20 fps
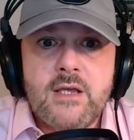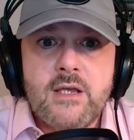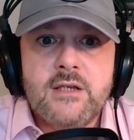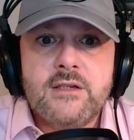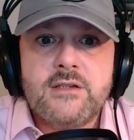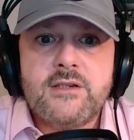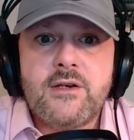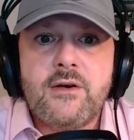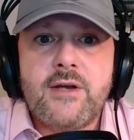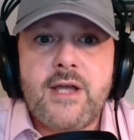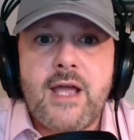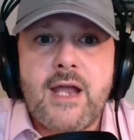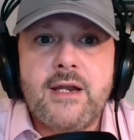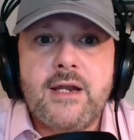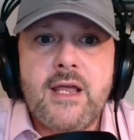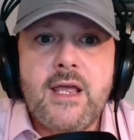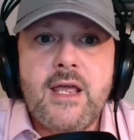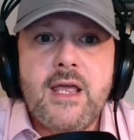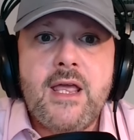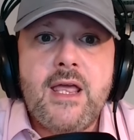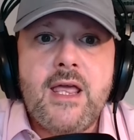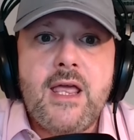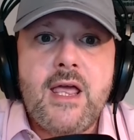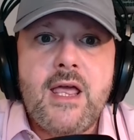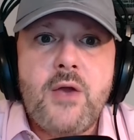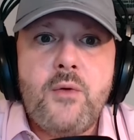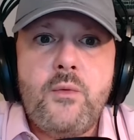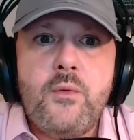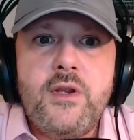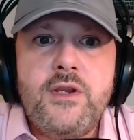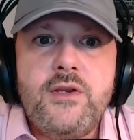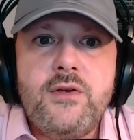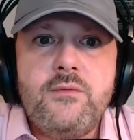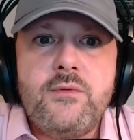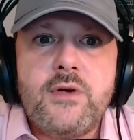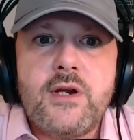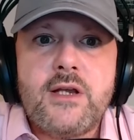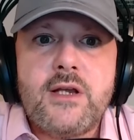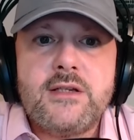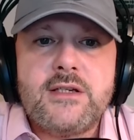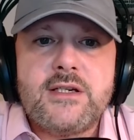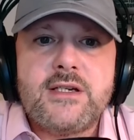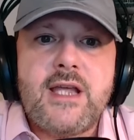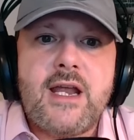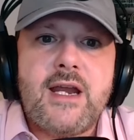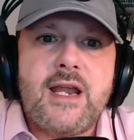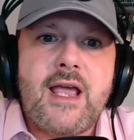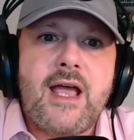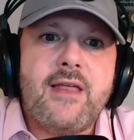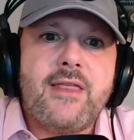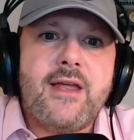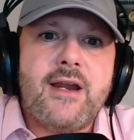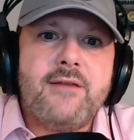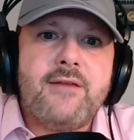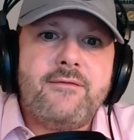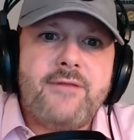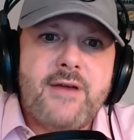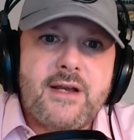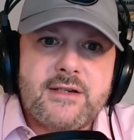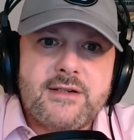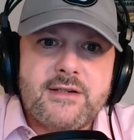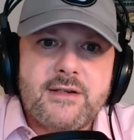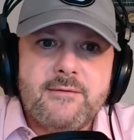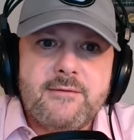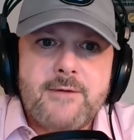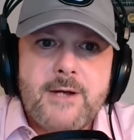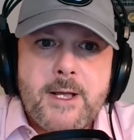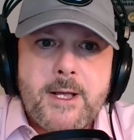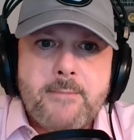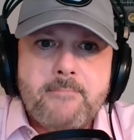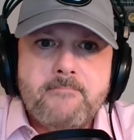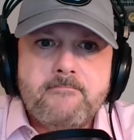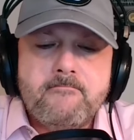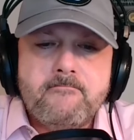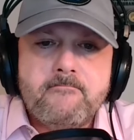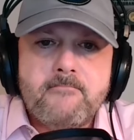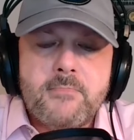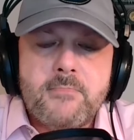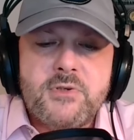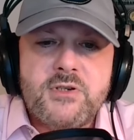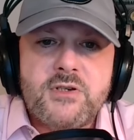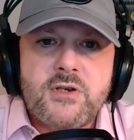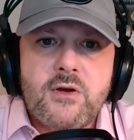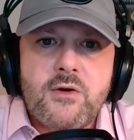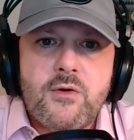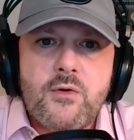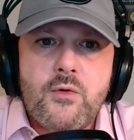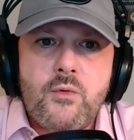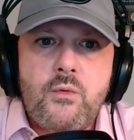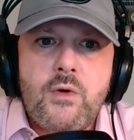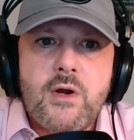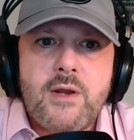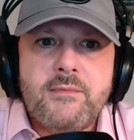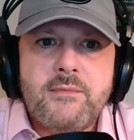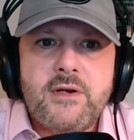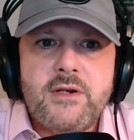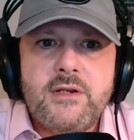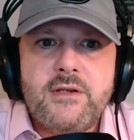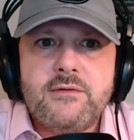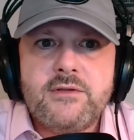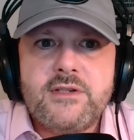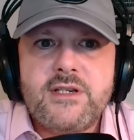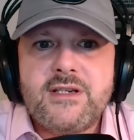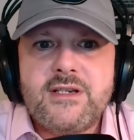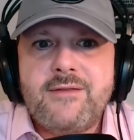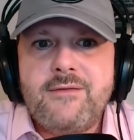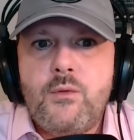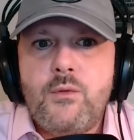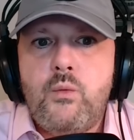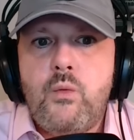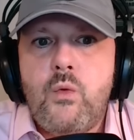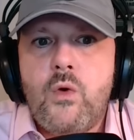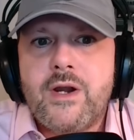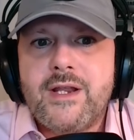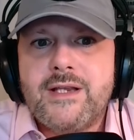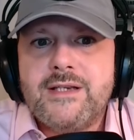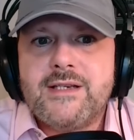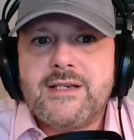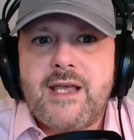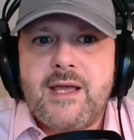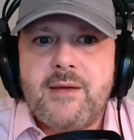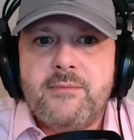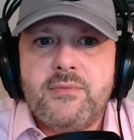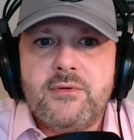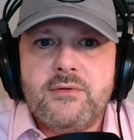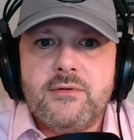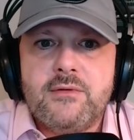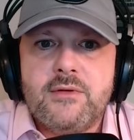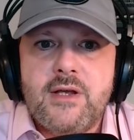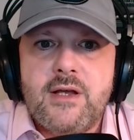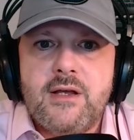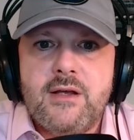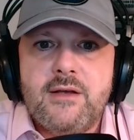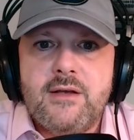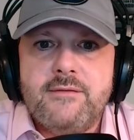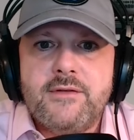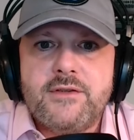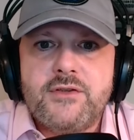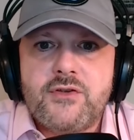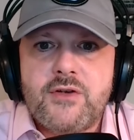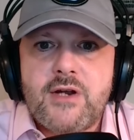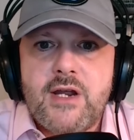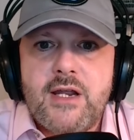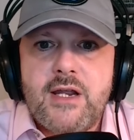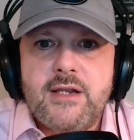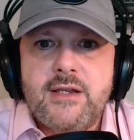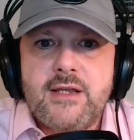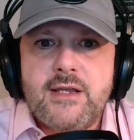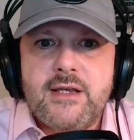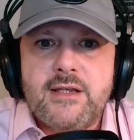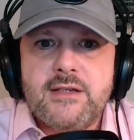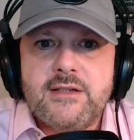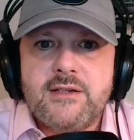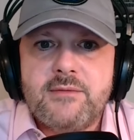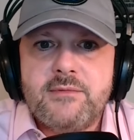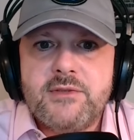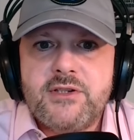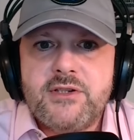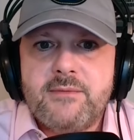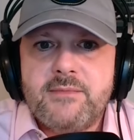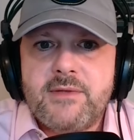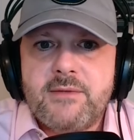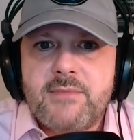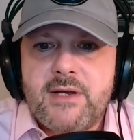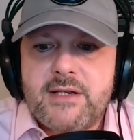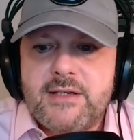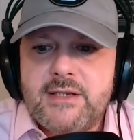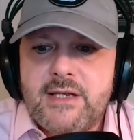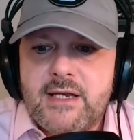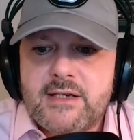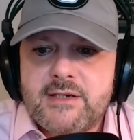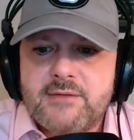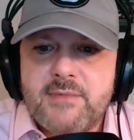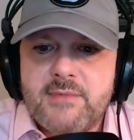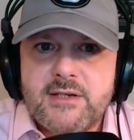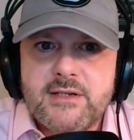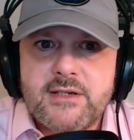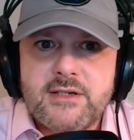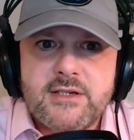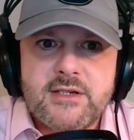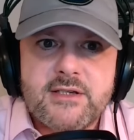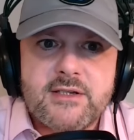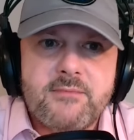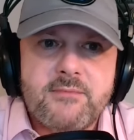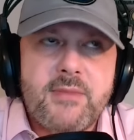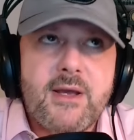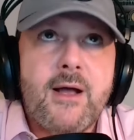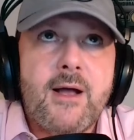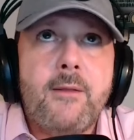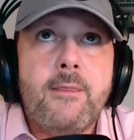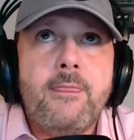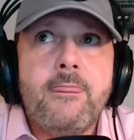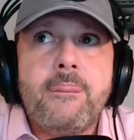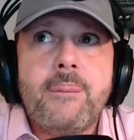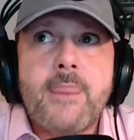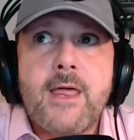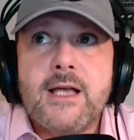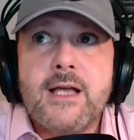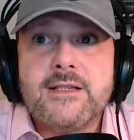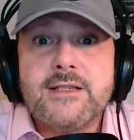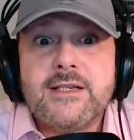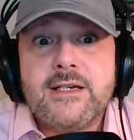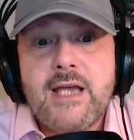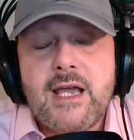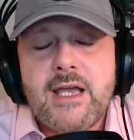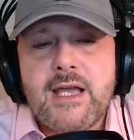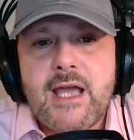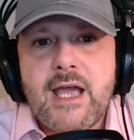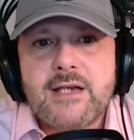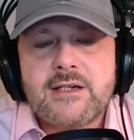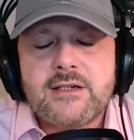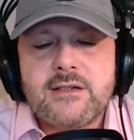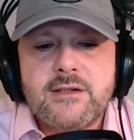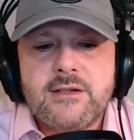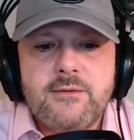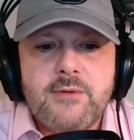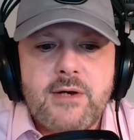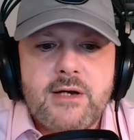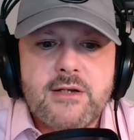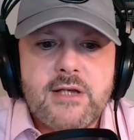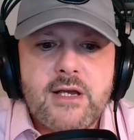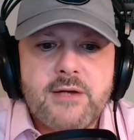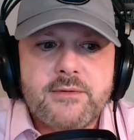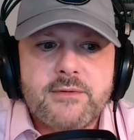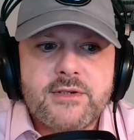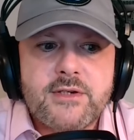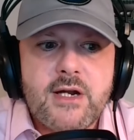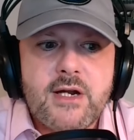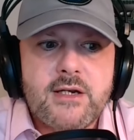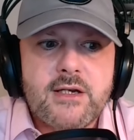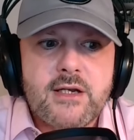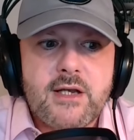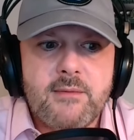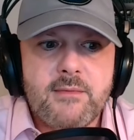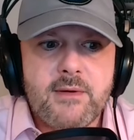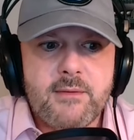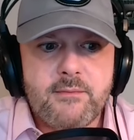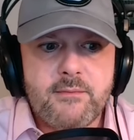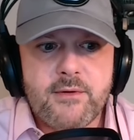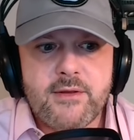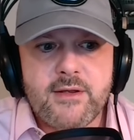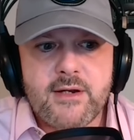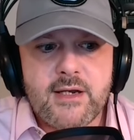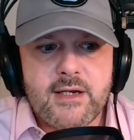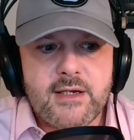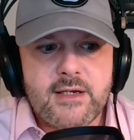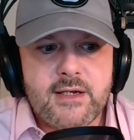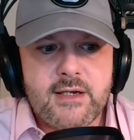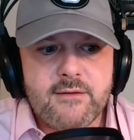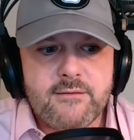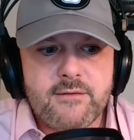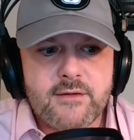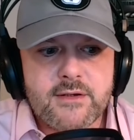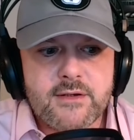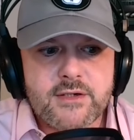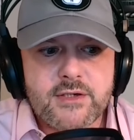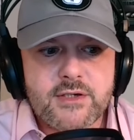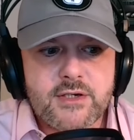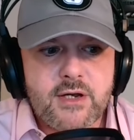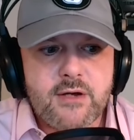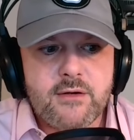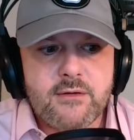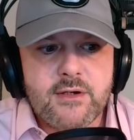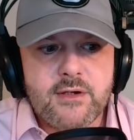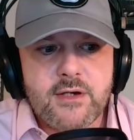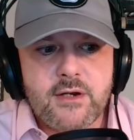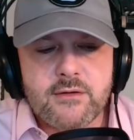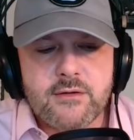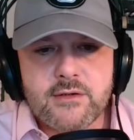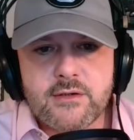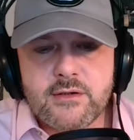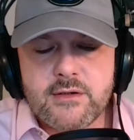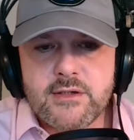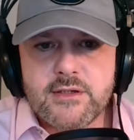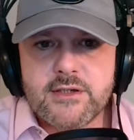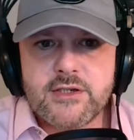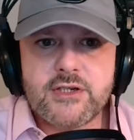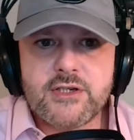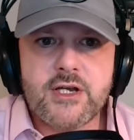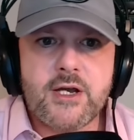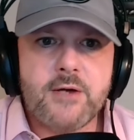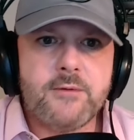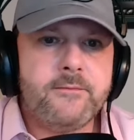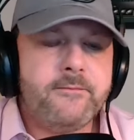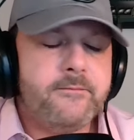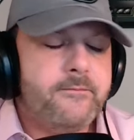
So again, we do want to understand how that affects it, right? So what I'm going to do is just give you one example of a trade that someone jumped in my text messages about today, actually, while I was trying to come up with an idea for this show or notes on this show.